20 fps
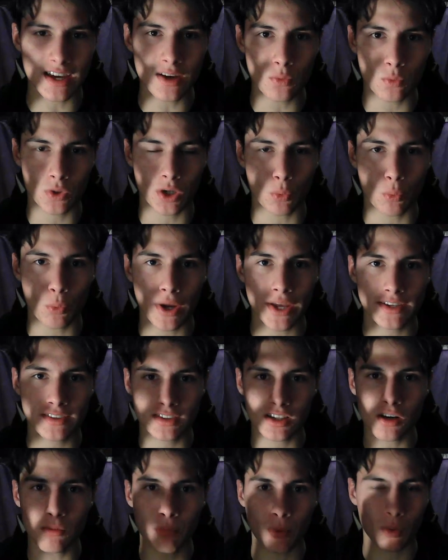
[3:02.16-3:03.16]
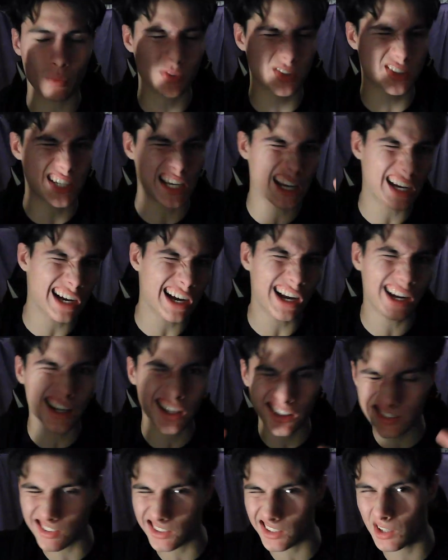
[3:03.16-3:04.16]
when it wakes up, almost like kind
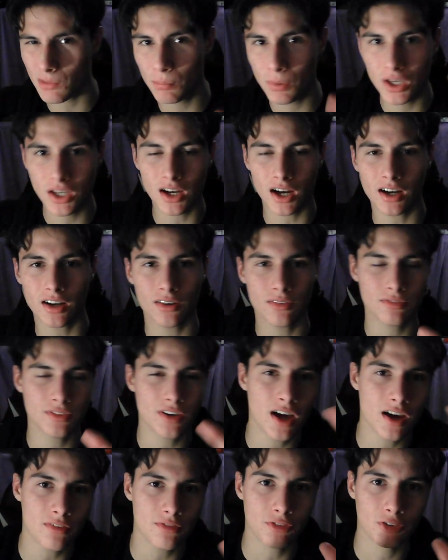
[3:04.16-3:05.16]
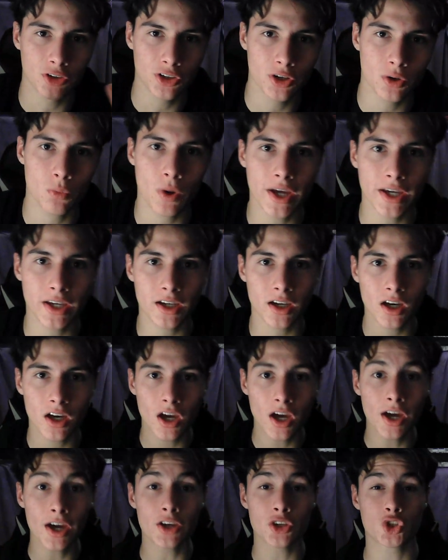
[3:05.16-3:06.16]
of sleepy, kind of not fully awake.
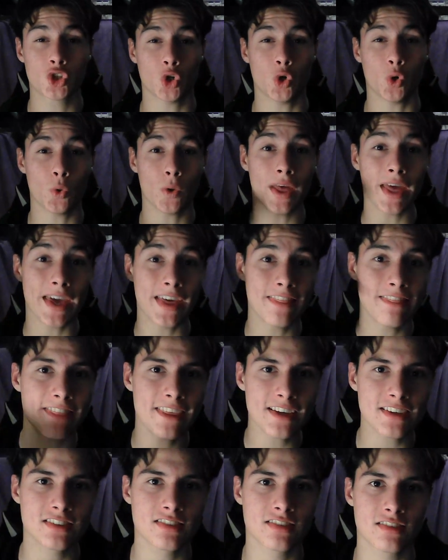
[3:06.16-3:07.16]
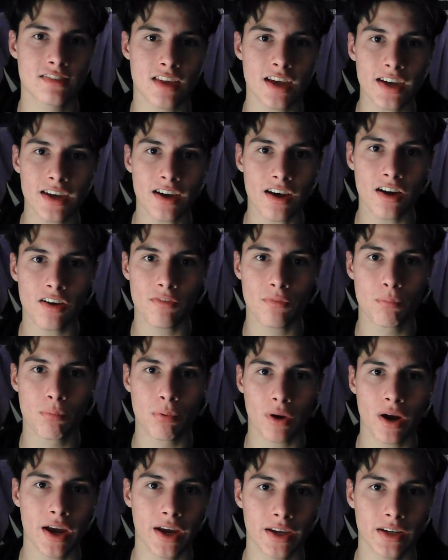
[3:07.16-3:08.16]
So in this state of
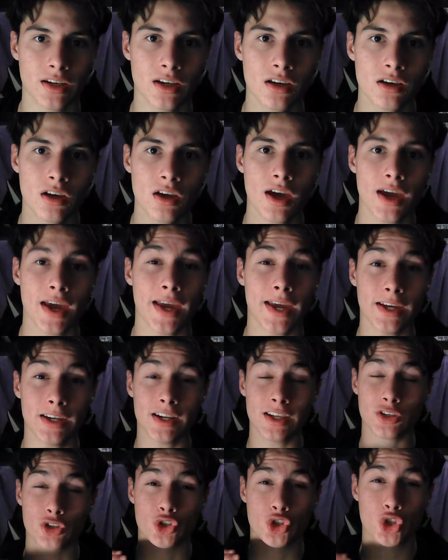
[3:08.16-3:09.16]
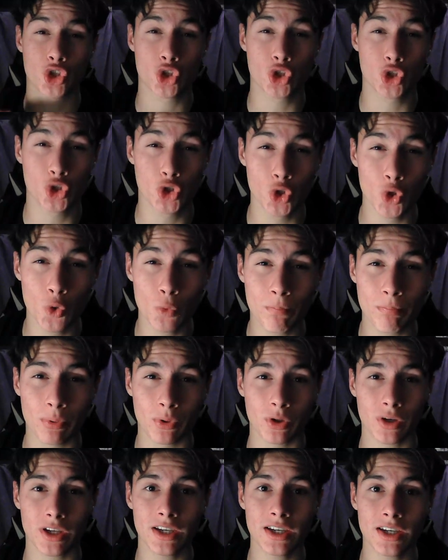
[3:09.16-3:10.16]
brain, it is
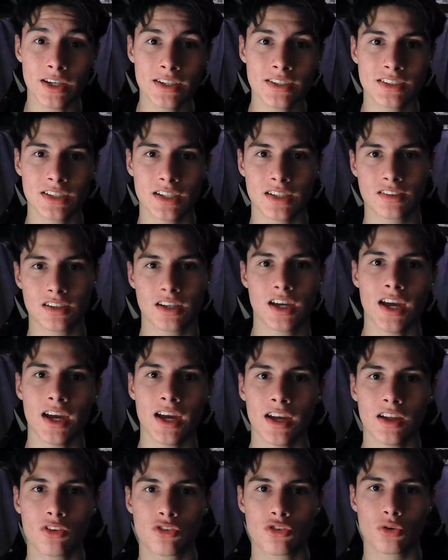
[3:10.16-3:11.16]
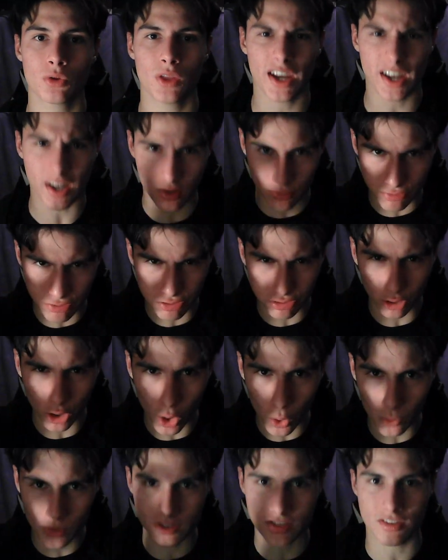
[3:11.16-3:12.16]
super easy to get into like a
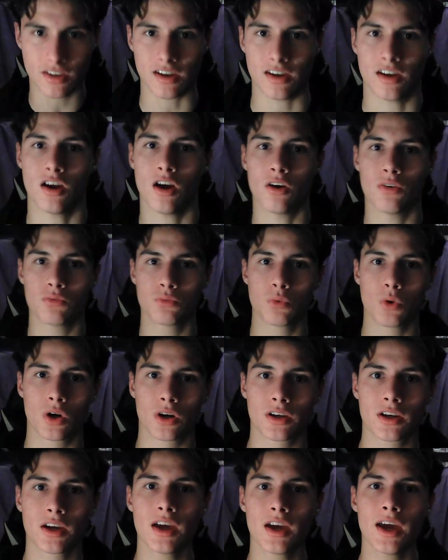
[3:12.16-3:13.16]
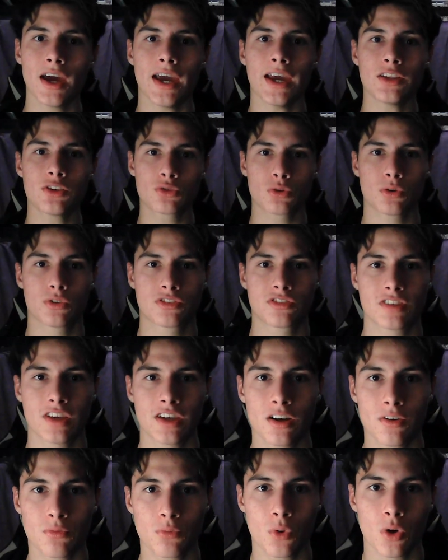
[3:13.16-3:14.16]
flow state of work, into a state
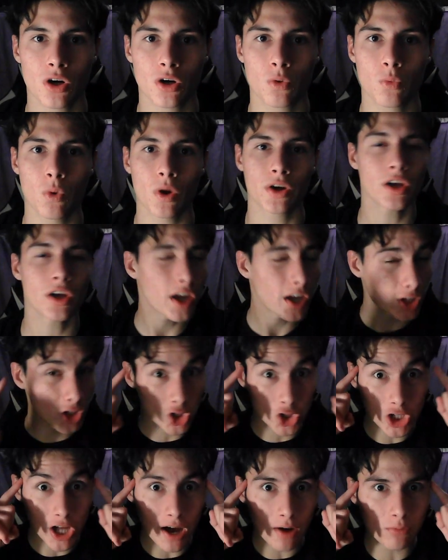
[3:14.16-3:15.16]
of work where you're not